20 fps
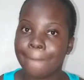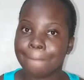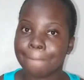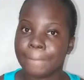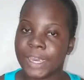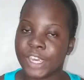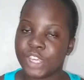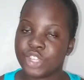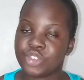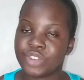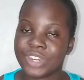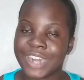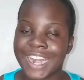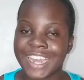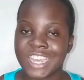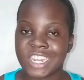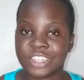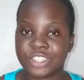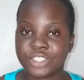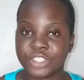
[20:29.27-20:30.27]
make sure that
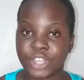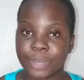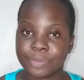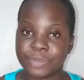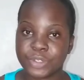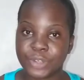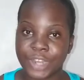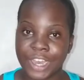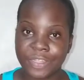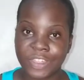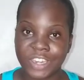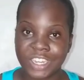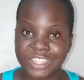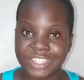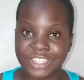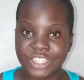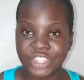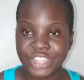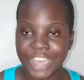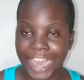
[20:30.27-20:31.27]
you're subscribed to
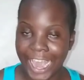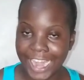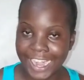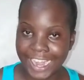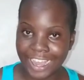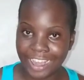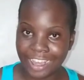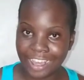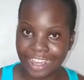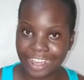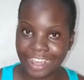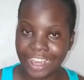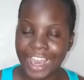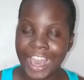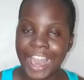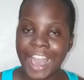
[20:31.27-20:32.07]
this channel